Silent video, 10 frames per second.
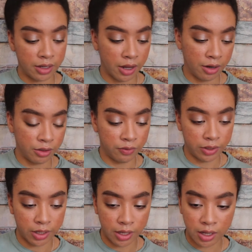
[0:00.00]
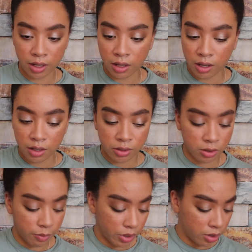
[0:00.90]
I kind of just feel like it.
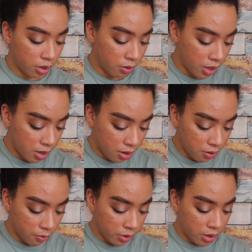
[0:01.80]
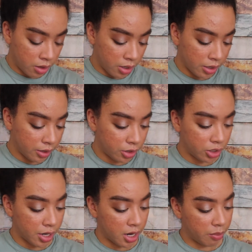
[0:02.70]
So I'm gonna go in with this
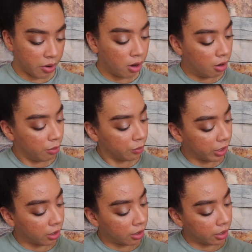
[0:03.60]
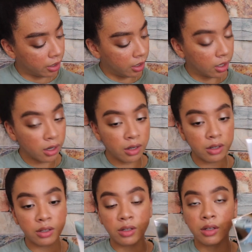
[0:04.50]
shade Palm Reader here
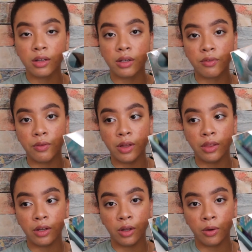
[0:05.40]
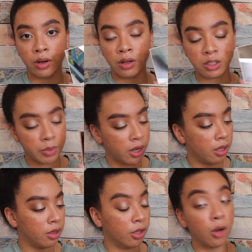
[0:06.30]
in the Coconuts
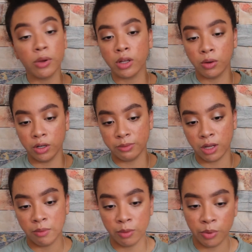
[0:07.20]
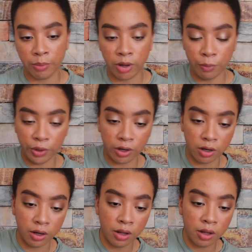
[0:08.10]
palette. In the Going Coconuts palette, I'm gonna put Palm
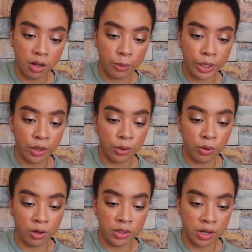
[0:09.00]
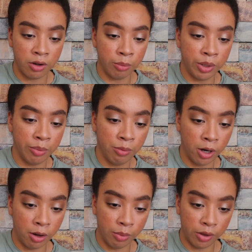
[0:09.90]
Reader on my inner corners and on my
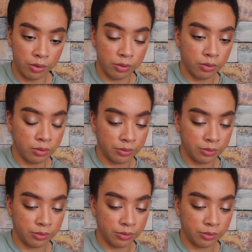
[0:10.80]
brow bone.